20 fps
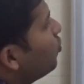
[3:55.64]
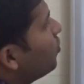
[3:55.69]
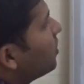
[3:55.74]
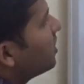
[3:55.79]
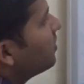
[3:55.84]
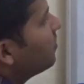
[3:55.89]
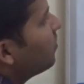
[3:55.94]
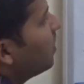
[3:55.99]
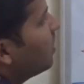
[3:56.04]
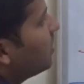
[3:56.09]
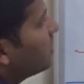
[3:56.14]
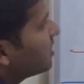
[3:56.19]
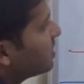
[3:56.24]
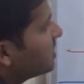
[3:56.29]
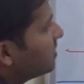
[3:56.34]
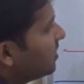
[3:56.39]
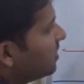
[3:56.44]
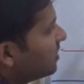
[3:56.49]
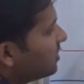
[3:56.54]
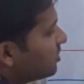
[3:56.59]
to
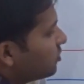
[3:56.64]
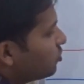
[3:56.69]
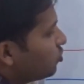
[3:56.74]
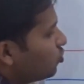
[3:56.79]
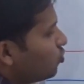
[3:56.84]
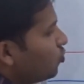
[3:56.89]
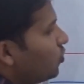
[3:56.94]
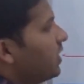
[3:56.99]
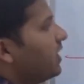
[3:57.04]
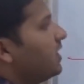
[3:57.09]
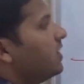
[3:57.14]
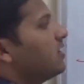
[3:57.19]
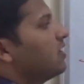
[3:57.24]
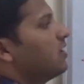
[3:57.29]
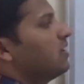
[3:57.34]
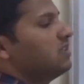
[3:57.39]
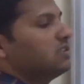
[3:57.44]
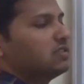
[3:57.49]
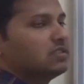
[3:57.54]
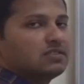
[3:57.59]
reverse these two
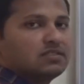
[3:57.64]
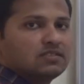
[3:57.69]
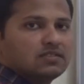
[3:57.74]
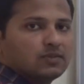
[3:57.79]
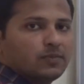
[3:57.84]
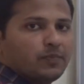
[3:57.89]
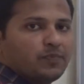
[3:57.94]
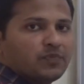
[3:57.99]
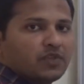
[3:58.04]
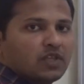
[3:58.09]
linked lists.